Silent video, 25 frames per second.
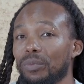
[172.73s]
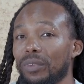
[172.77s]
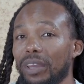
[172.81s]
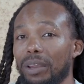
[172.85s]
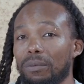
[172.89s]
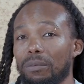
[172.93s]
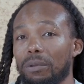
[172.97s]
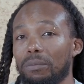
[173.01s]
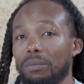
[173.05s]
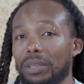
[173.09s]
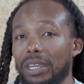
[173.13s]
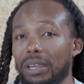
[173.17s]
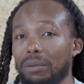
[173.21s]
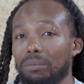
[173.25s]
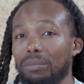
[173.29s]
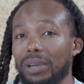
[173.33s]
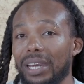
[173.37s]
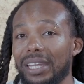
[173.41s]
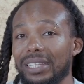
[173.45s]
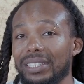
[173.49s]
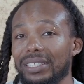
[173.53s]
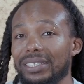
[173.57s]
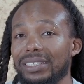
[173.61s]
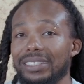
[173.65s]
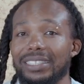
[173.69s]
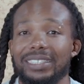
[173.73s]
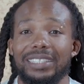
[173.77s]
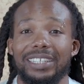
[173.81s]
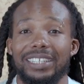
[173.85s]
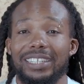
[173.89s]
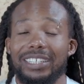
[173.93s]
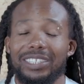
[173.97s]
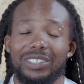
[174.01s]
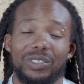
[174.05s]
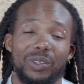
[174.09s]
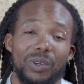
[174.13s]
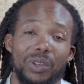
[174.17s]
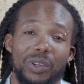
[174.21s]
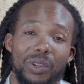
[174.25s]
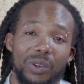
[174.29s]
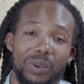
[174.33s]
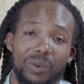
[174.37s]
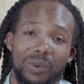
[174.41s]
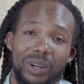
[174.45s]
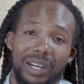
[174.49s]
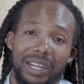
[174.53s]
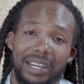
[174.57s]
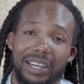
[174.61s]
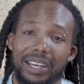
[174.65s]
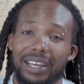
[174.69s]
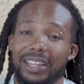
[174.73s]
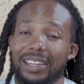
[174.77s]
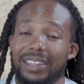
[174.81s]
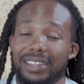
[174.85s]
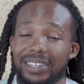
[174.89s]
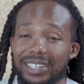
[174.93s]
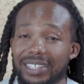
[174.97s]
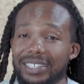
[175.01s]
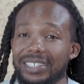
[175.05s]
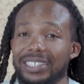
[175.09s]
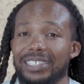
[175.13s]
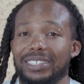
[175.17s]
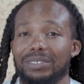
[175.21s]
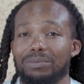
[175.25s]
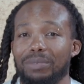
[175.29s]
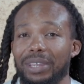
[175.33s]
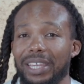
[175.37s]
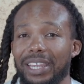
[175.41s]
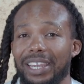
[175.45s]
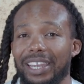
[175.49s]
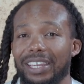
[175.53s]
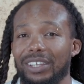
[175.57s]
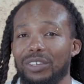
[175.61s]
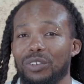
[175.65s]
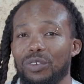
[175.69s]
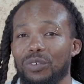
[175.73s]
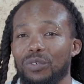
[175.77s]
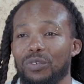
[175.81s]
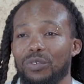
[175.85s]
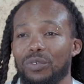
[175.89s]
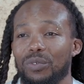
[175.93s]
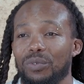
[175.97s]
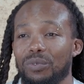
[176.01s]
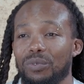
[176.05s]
I'm a makeup artist in editorial work. This is my kind of